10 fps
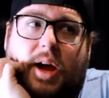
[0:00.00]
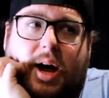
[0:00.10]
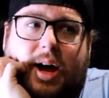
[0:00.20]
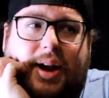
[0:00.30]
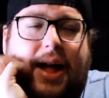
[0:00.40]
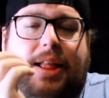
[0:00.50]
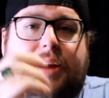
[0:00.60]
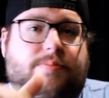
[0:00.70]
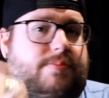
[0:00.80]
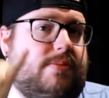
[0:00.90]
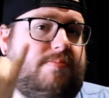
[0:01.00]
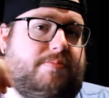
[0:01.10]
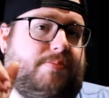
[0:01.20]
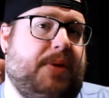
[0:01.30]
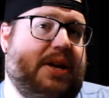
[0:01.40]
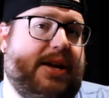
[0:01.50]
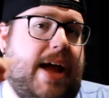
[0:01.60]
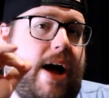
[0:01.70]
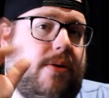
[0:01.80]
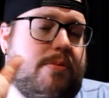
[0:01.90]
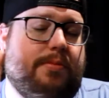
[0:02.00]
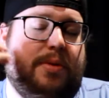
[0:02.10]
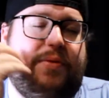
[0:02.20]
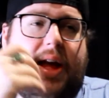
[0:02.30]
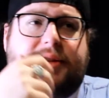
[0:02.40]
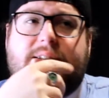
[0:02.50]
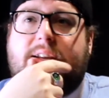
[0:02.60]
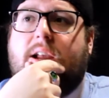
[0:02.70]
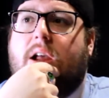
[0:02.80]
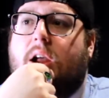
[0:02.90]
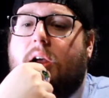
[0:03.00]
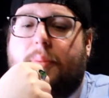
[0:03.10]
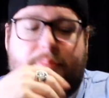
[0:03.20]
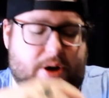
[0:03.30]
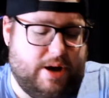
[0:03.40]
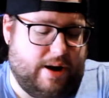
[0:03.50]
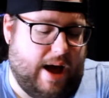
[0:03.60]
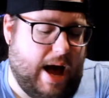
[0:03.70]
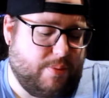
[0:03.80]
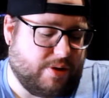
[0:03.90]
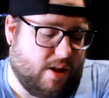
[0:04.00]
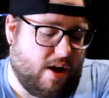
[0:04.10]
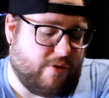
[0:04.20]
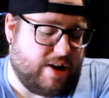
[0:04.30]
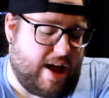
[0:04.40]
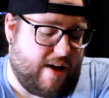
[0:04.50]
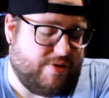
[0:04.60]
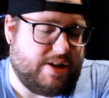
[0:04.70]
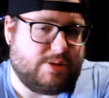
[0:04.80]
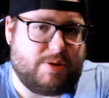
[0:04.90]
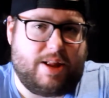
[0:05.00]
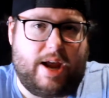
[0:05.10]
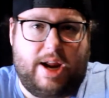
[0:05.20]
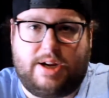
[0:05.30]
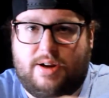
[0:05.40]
Not like pinky out fancy, but I would love to have this with like